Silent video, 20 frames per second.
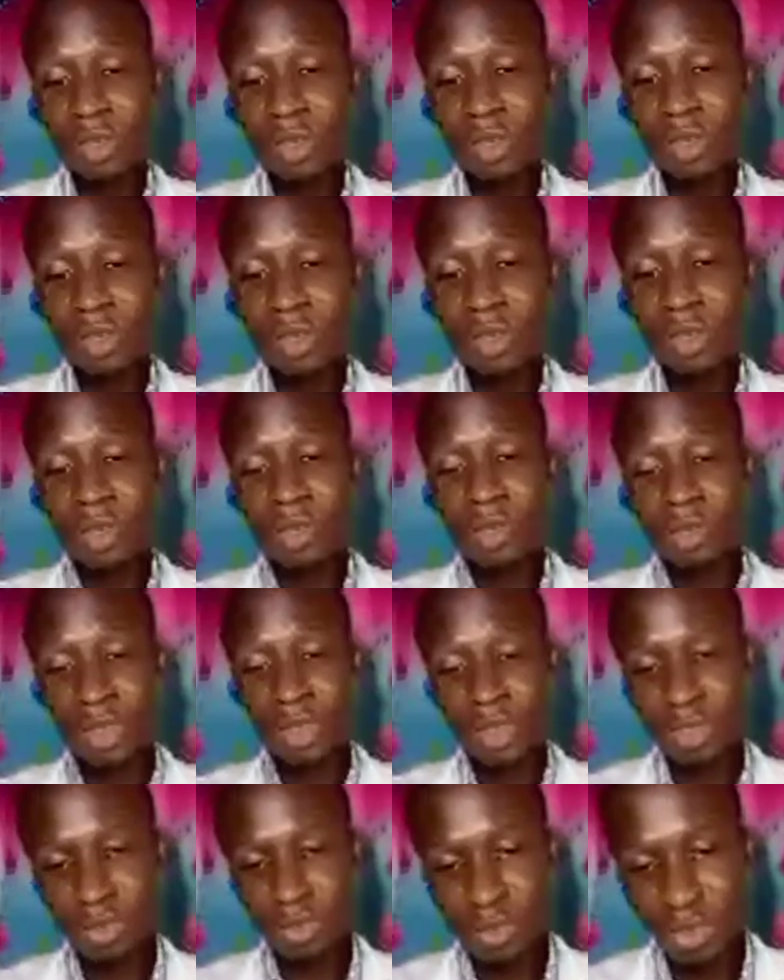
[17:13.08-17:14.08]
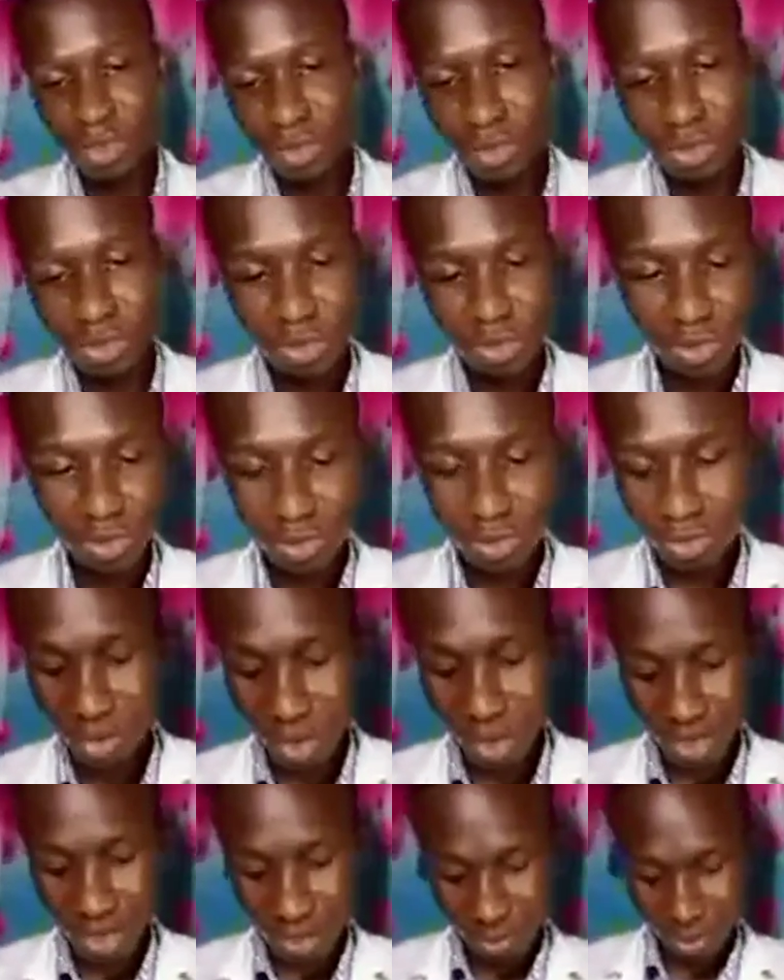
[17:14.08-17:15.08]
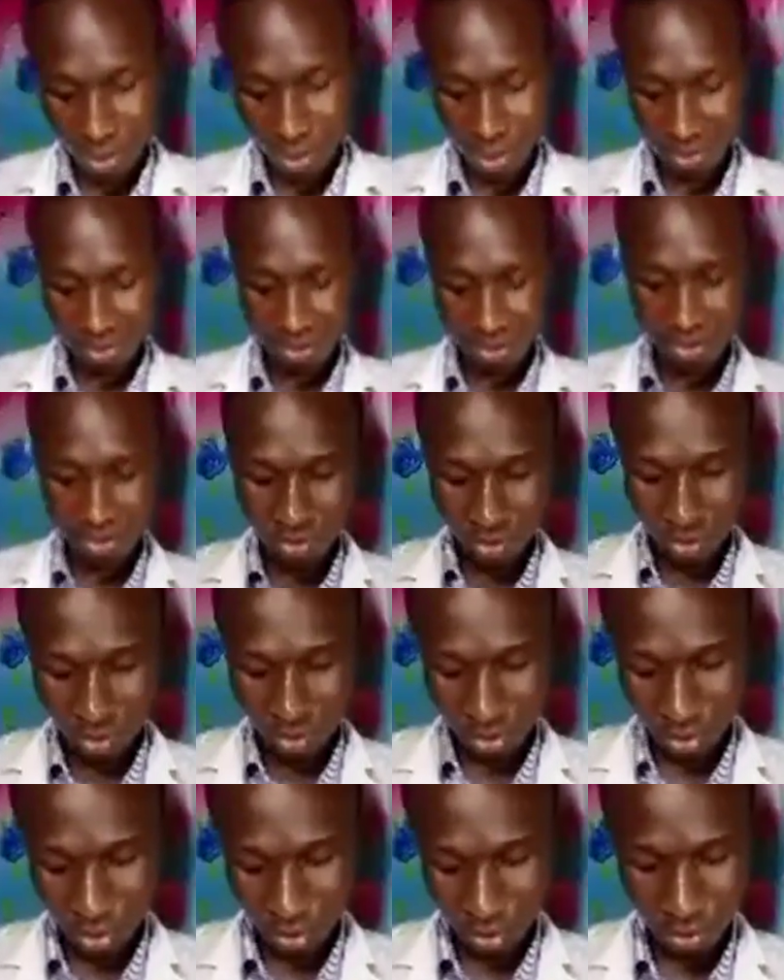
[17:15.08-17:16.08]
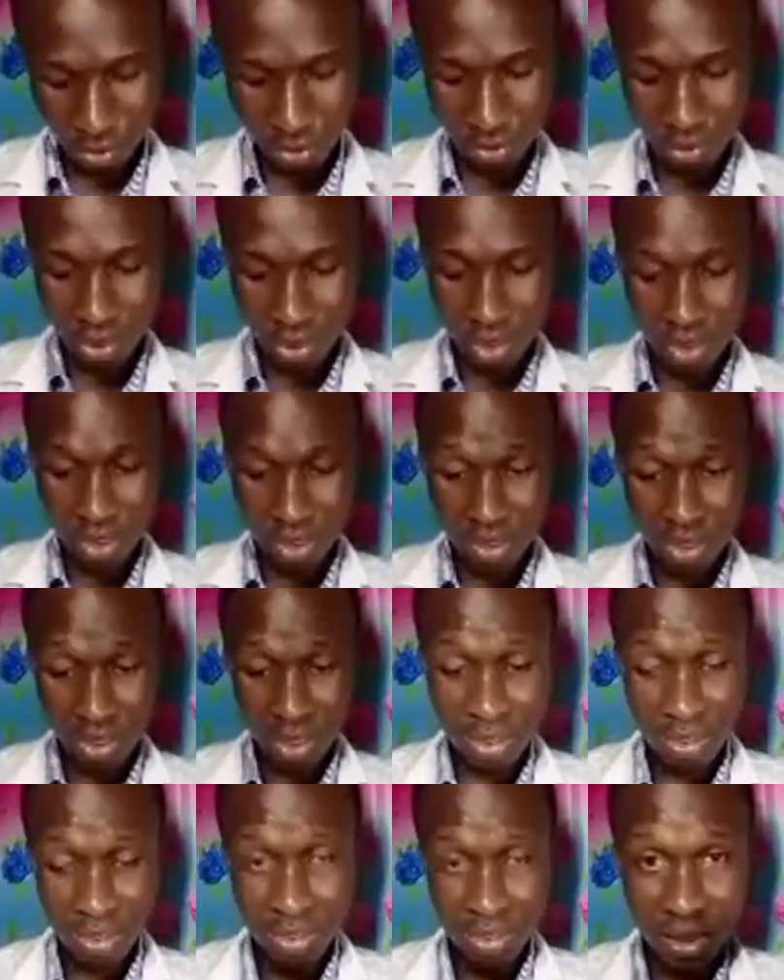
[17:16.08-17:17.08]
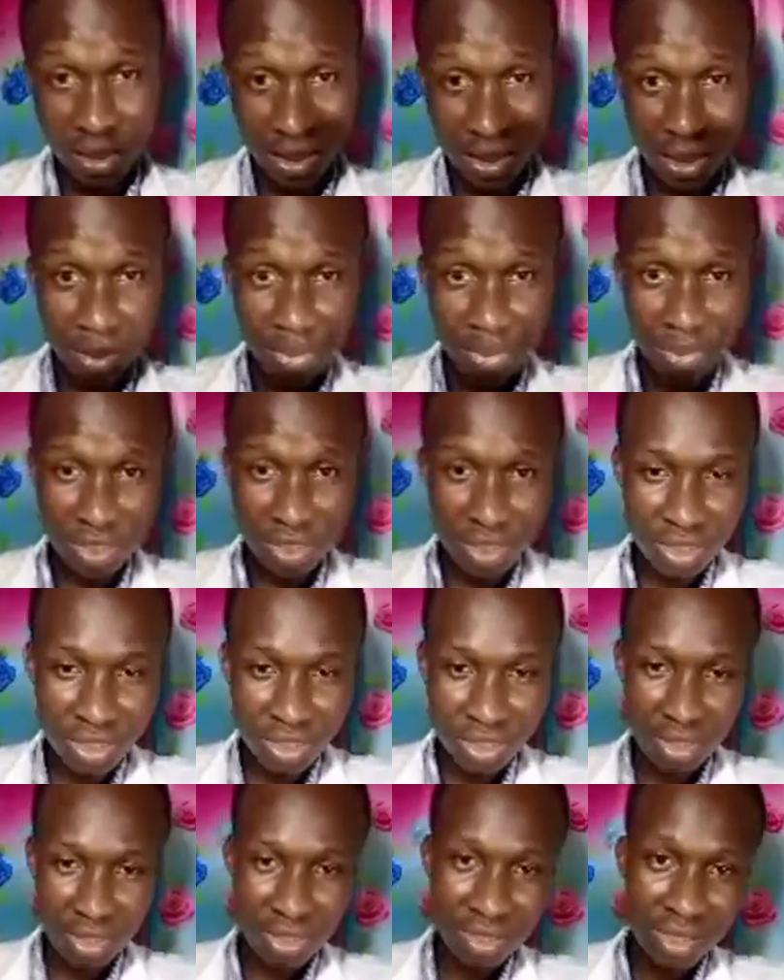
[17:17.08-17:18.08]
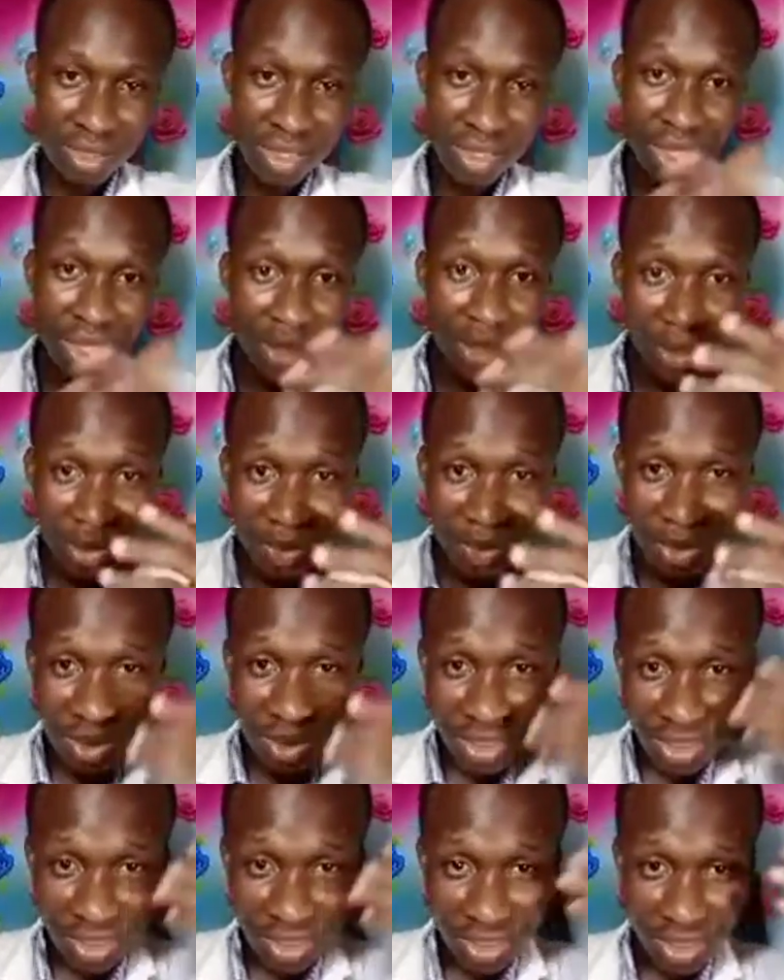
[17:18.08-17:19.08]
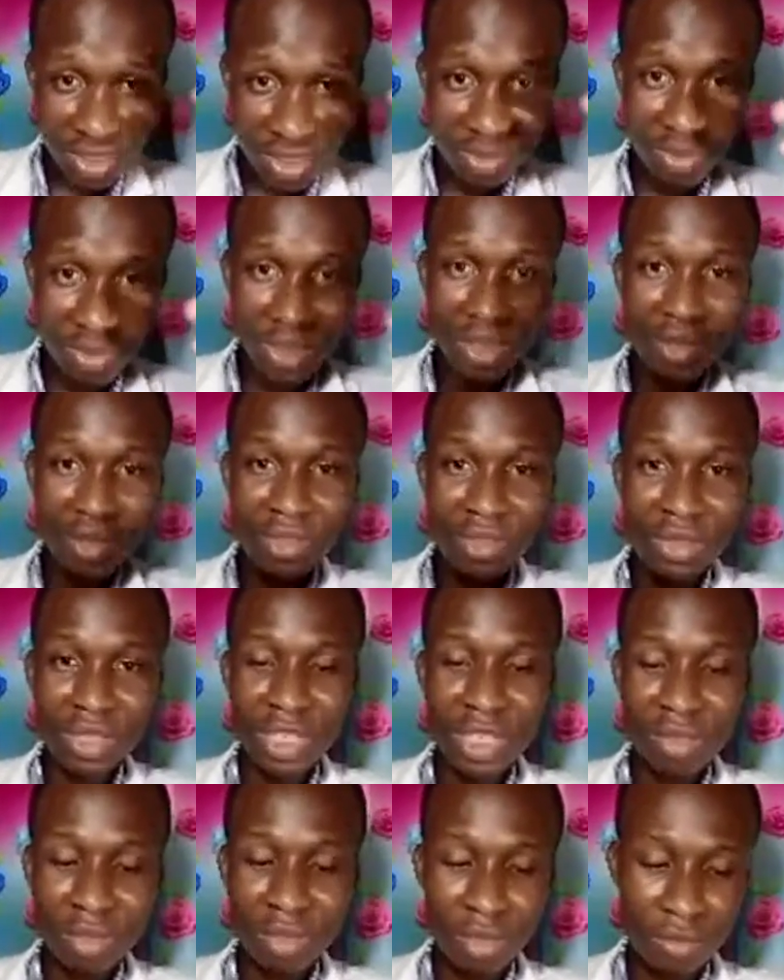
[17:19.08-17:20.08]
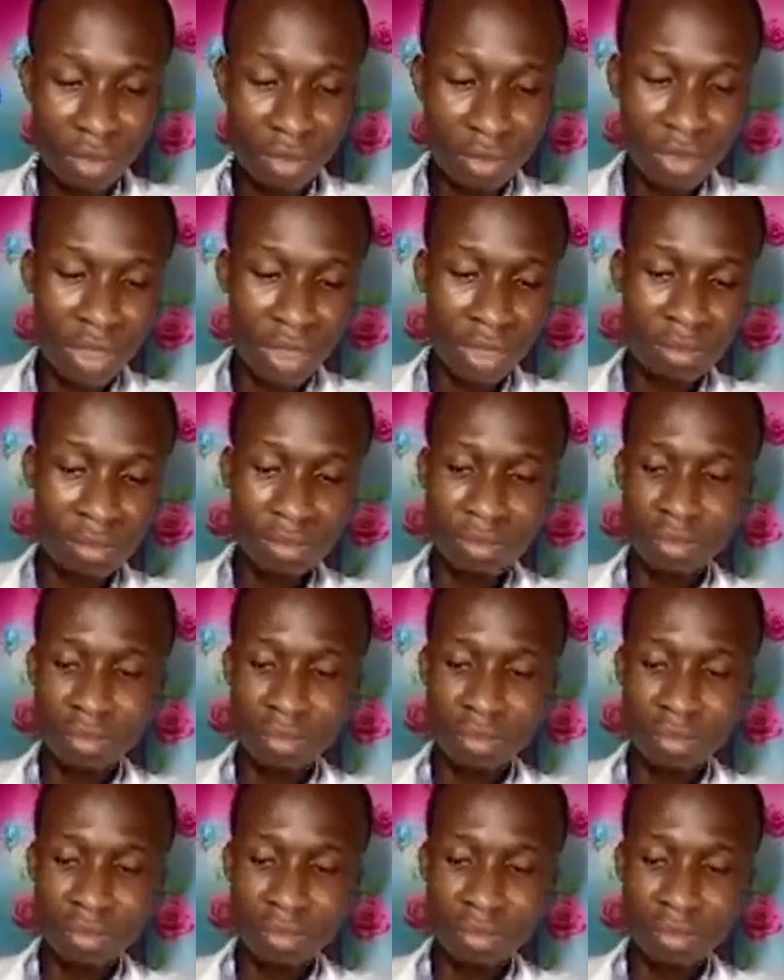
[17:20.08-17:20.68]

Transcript: various pictures will be shown to you right away to be able to understand and appreciate the illustration that we are talking about verbally.